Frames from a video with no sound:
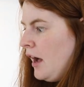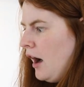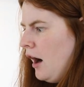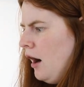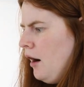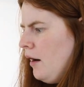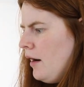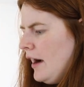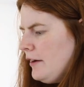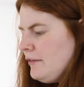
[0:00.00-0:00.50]

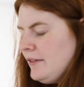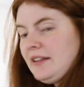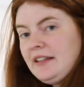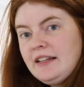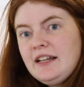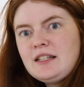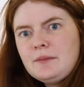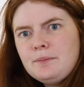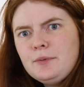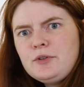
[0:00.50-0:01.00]
Oh, it
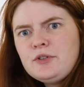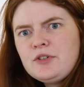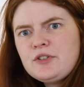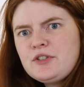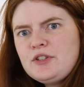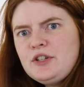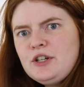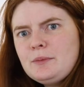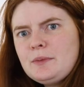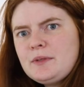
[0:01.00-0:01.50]
really is a book
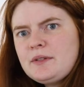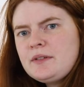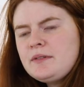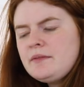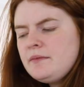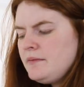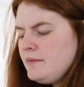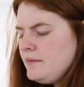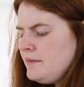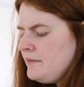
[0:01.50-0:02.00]
on
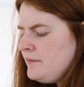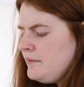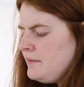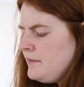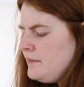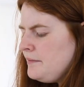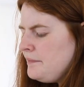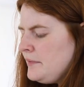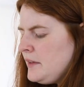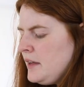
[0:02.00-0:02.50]
soups.
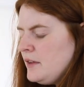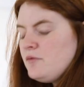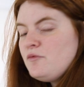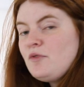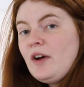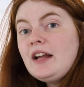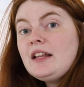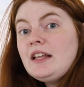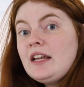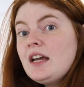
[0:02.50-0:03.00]

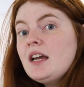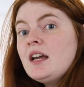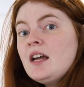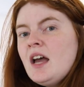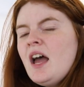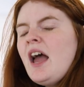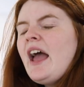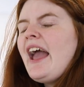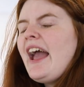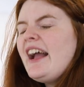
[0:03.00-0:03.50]

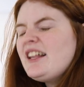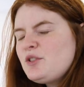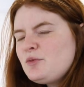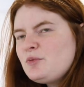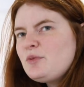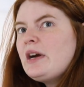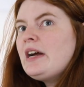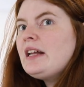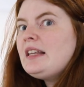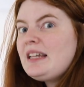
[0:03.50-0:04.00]
It's
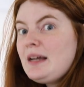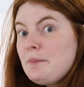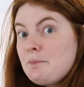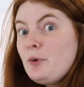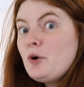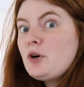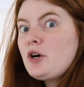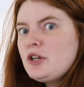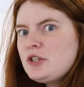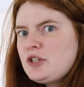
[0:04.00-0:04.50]
really a
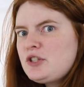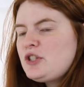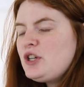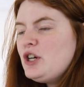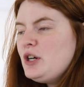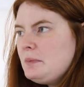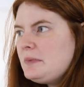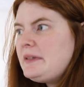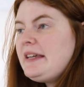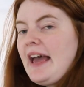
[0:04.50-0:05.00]
book on
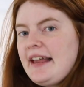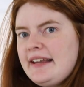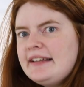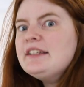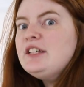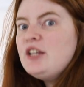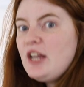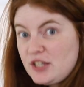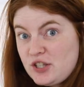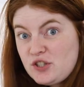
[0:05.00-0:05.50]
soup.
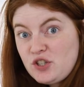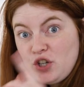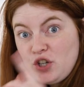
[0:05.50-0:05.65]
Get it, it's